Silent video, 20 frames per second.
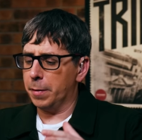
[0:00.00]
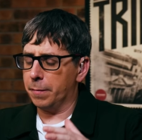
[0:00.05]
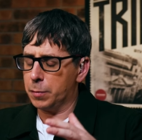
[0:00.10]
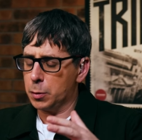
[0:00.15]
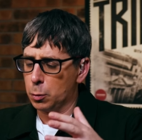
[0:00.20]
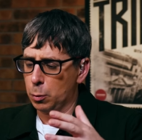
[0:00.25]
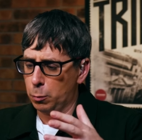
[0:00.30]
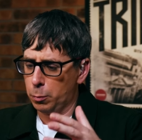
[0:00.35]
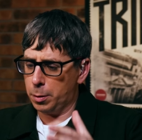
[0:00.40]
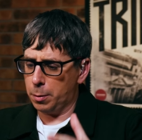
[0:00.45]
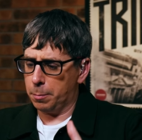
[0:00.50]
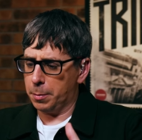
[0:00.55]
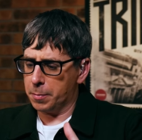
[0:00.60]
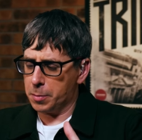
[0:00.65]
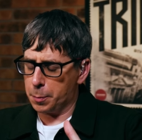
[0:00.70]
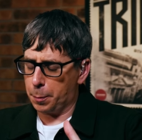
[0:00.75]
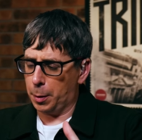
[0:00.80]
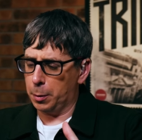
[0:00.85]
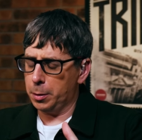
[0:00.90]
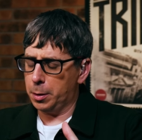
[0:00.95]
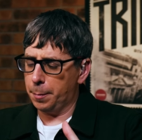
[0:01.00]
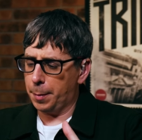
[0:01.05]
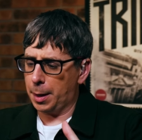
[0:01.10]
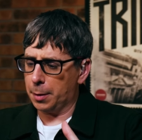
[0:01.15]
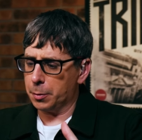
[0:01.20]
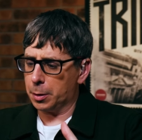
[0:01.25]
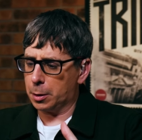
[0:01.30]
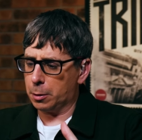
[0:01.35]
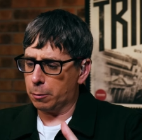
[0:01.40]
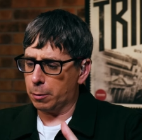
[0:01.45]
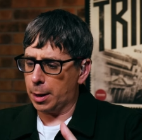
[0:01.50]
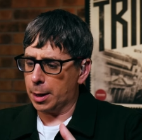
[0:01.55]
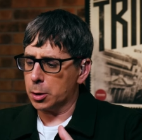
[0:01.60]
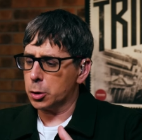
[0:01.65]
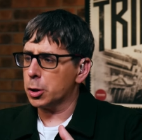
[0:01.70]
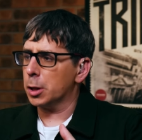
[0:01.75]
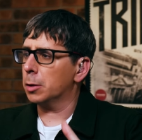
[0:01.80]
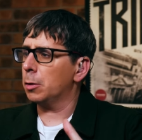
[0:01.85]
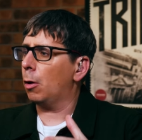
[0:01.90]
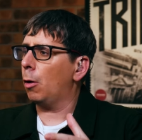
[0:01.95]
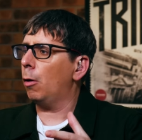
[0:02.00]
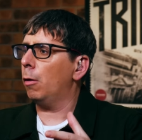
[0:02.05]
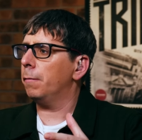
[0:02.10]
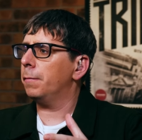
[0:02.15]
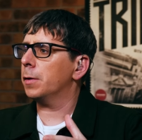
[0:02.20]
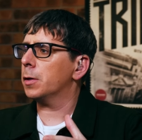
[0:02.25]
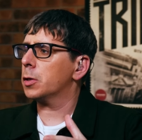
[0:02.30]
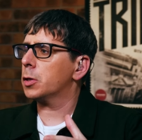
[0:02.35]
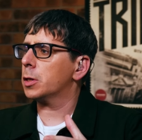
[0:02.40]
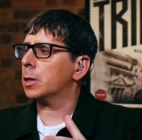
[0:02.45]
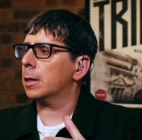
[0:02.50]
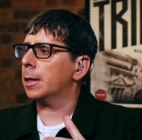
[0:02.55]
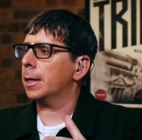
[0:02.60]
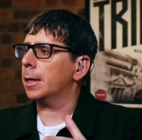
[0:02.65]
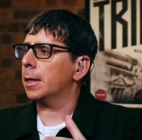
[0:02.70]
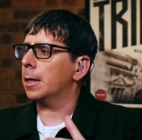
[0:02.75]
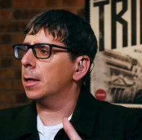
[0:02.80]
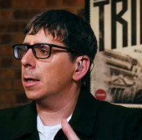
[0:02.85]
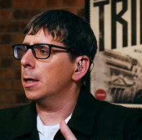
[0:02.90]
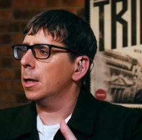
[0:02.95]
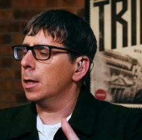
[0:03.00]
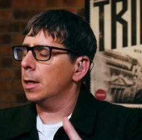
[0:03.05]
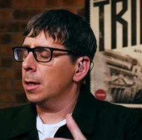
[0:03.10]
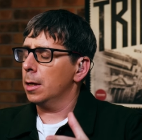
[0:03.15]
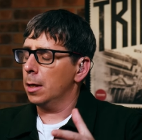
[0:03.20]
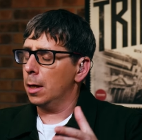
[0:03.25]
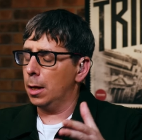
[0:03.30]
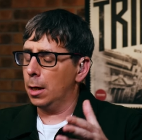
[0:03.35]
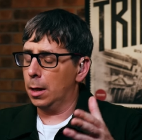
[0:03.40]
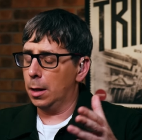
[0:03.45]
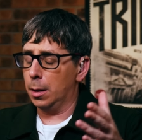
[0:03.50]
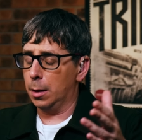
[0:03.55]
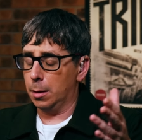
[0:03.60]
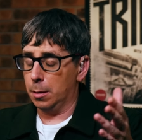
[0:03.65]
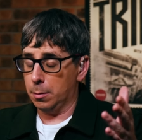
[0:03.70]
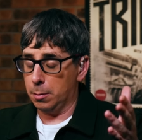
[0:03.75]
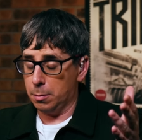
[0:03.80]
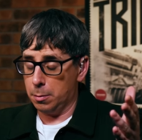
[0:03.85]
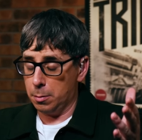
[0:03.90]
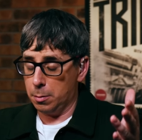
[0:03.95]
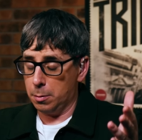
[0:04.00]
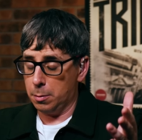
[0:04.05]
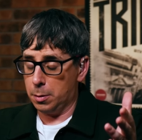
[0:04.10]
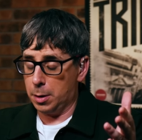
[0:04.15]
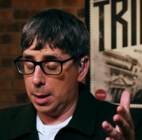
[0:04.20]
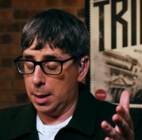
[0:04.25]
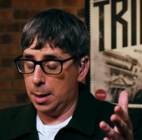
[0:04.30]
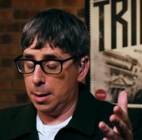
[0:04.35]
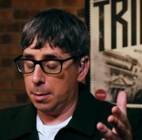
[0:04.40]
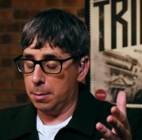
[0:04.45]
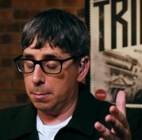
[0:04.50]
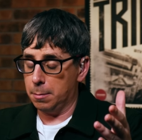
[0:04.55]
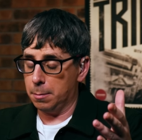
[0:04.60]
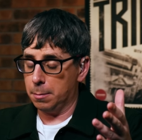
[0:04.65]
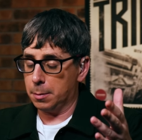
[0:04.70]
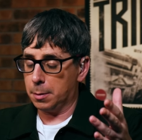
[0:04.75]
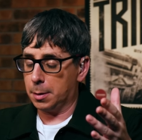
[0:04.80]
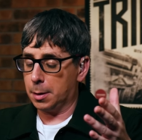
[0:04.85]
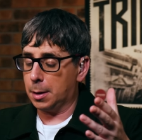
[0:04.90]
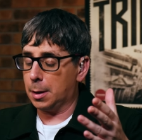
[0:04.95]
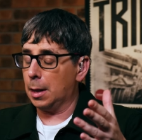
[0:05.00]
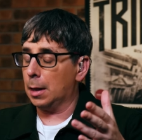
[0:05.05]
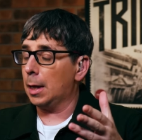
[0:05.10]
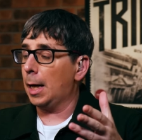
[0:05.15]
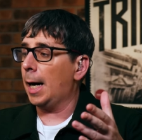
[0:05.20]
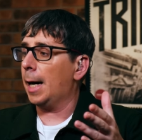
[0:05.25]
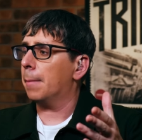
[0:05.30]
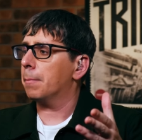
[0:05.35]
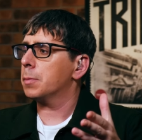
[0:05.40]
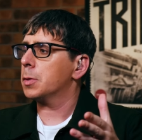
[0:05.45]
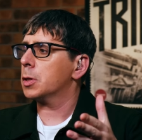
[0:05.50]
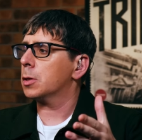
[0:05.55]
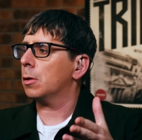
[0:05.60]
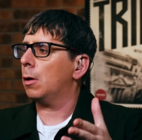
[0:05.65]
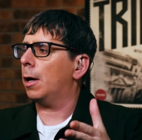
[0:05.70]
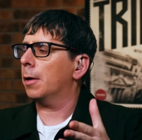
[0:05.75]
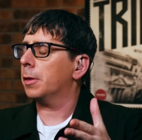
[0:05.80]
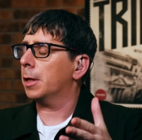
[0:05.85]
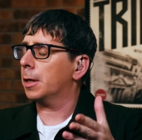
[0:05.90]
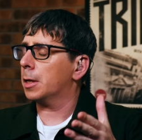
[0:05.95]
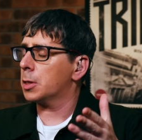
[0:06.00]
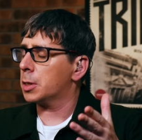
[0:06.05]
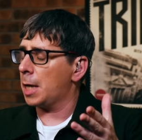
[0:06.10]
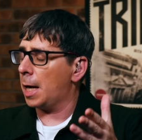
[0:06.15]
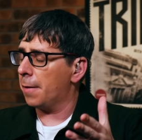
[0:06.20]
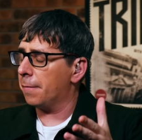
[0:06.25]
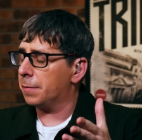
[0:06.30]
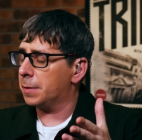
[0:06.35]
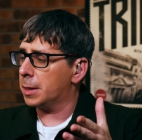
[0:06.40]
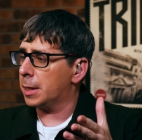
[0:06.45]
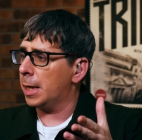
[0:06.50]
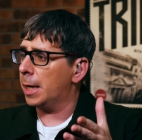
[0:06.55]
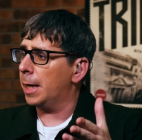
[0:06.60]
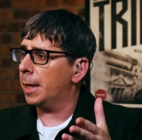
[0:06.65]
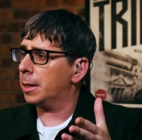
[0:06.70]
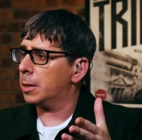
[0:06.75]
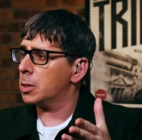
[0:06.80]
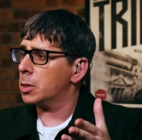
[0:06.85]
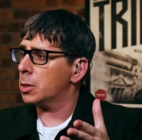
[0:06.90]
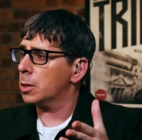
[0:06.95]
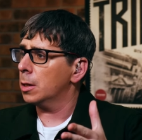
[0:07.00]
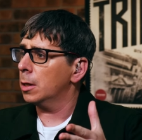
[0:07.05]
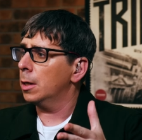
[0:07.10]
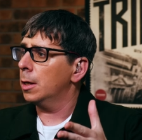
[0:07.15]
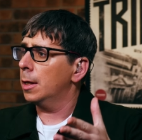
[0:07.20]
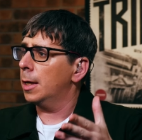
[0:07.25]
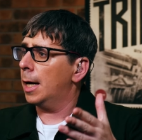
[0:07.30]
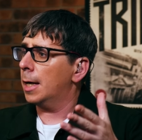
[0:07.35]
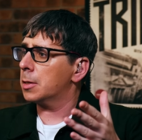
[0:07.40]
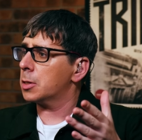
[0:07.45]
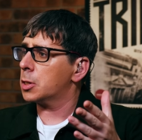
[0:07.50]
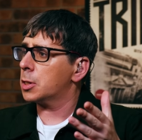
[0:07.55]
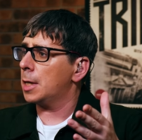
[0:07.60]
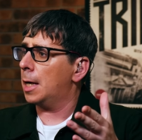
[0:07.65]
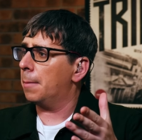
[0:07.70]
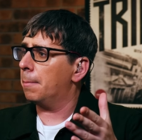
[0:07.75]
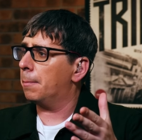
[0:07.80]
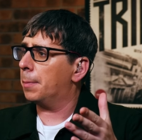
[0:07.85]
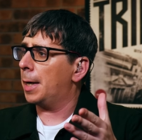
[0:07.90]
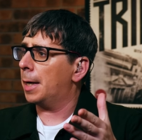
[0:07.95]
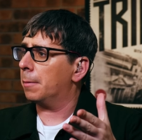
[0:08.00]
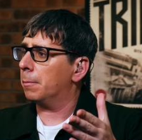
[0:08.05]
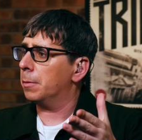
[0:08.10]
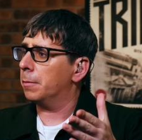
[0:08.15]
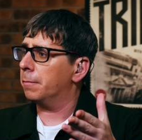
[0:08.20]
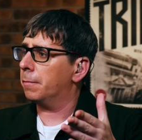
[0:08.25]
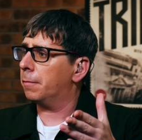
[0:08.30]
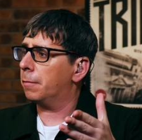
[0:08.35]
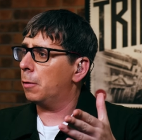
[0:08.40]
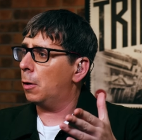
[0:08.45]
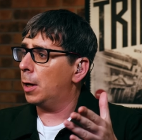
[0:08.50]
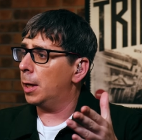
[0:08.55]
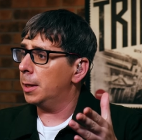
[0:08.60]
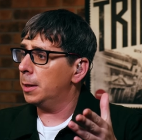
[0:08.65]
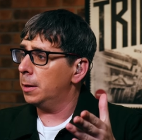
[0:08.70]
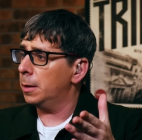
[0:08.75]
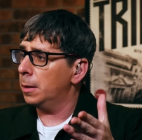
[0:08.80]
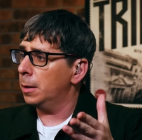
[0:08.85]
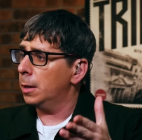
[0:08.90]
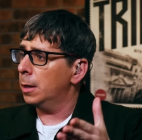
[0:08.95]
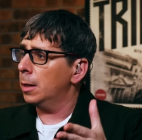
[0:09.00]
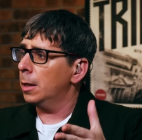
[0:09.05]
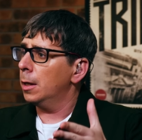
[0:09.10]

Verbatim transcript: we've talked, we've spoke about the crash and obviously uh, the collapse, I think it's FTX, and Sam Bankman Fried.